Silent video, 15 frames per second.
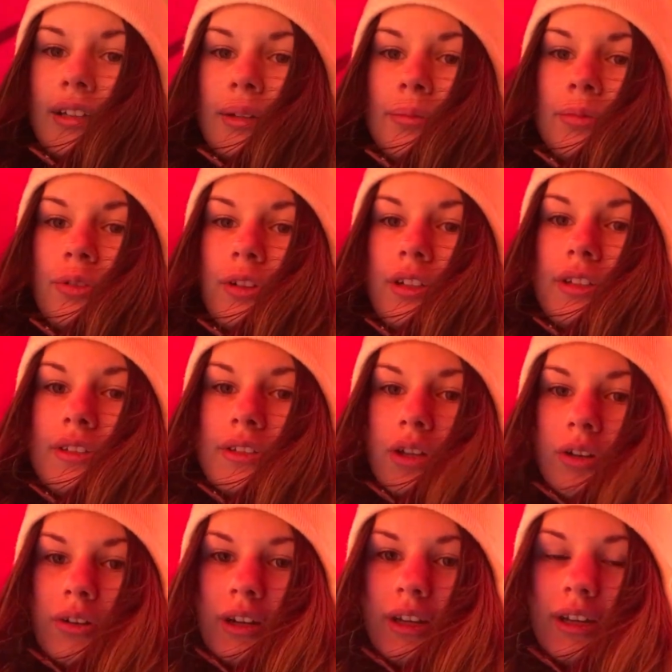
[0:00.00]
and I'm really
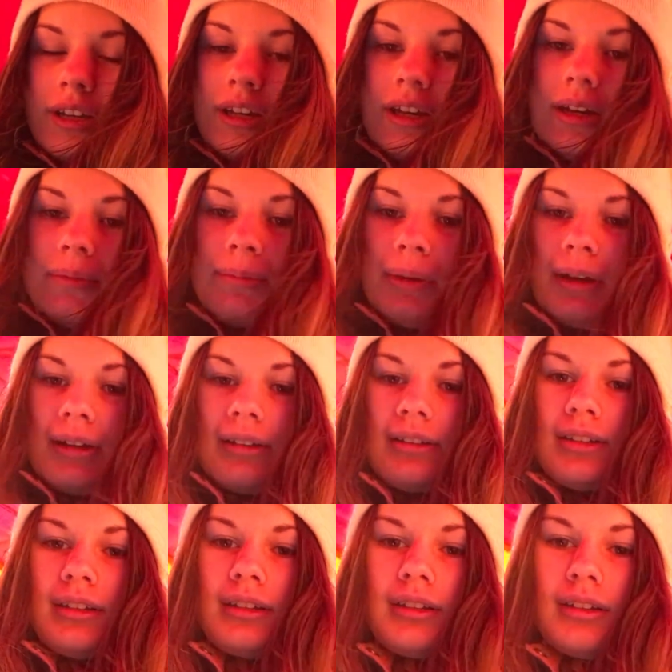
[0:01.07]
sorry, but
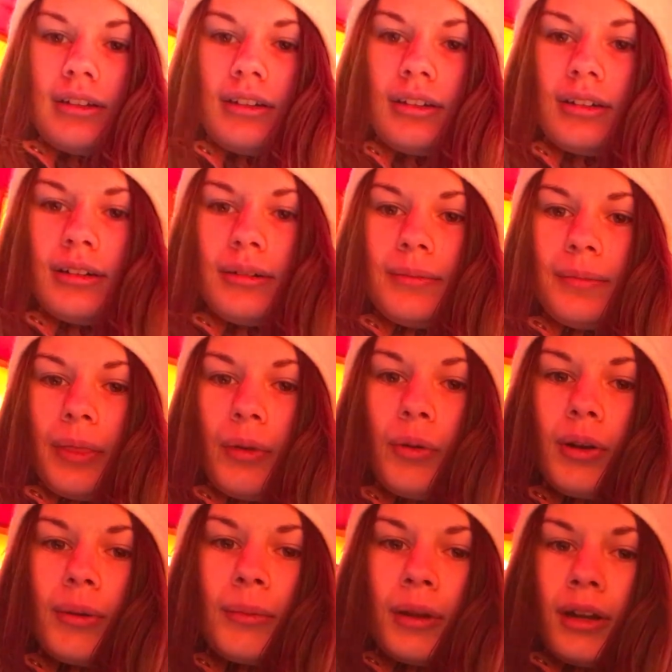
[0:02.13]

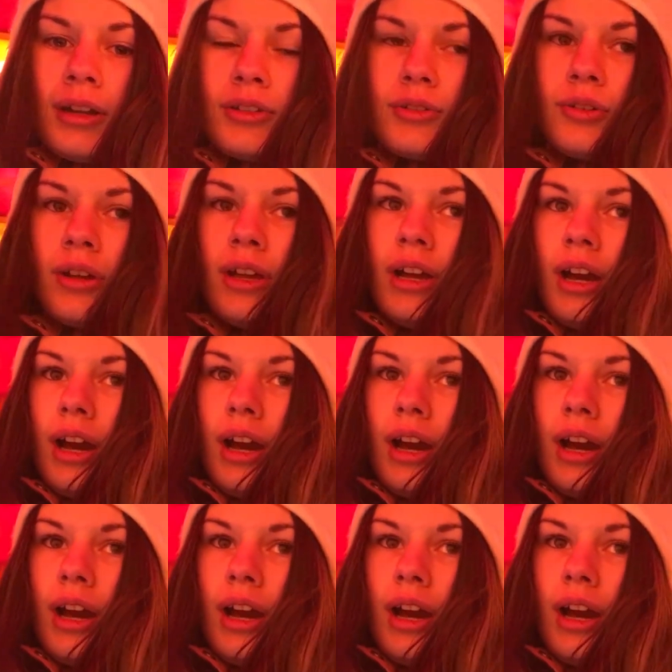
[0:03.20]
what I'm gonna do,